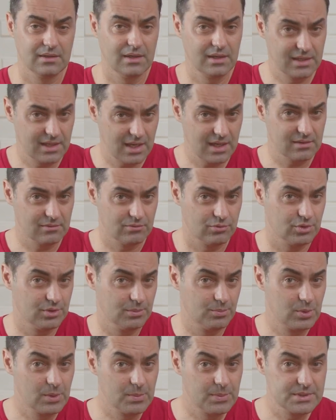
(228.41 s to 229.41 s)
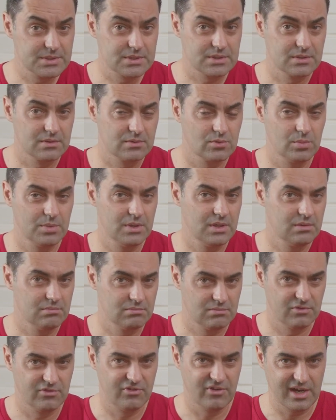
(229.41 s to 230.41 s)
again for the purpose to be
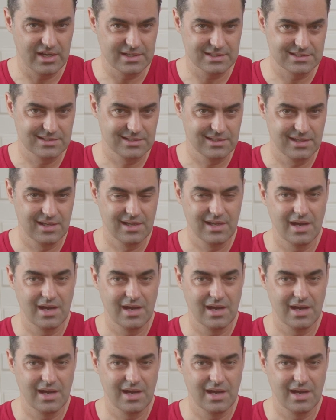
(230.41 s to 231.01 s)
fast.